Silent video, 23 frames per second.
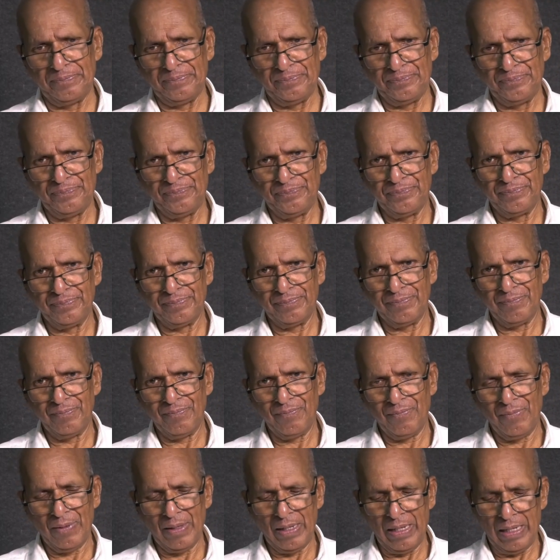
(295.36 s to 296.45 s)

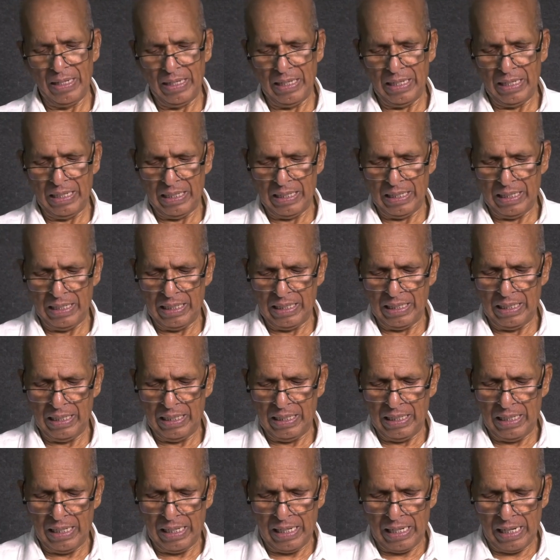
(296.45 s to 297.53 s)

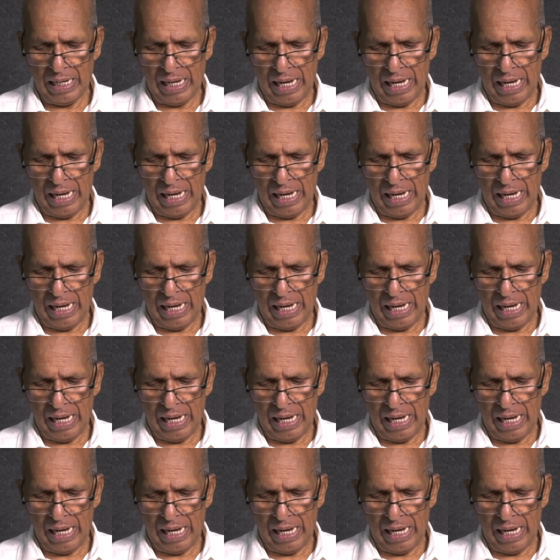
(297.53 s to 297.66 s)
(silence)